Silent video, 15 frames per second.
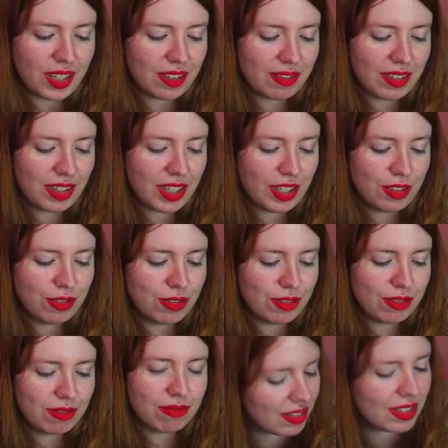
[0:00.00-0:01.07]
I don't know.
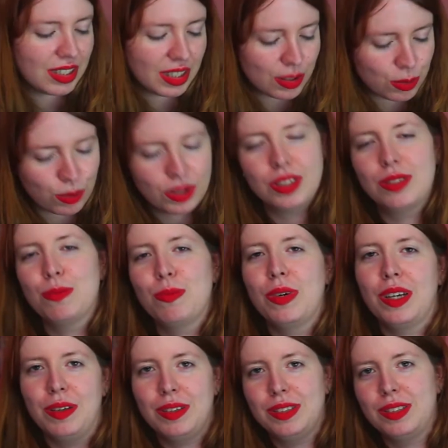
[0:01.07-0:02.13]
This one is
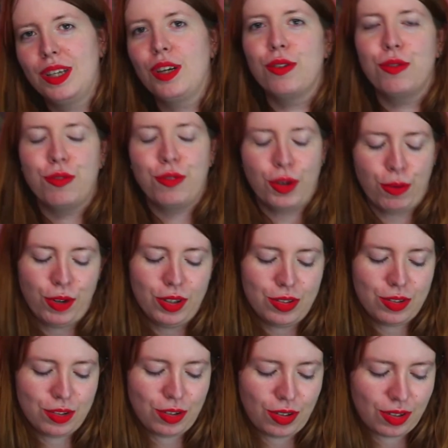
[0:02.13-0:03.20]
my second favorite
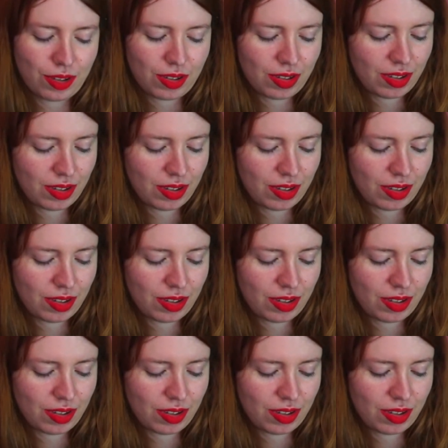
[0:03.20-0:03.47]
song.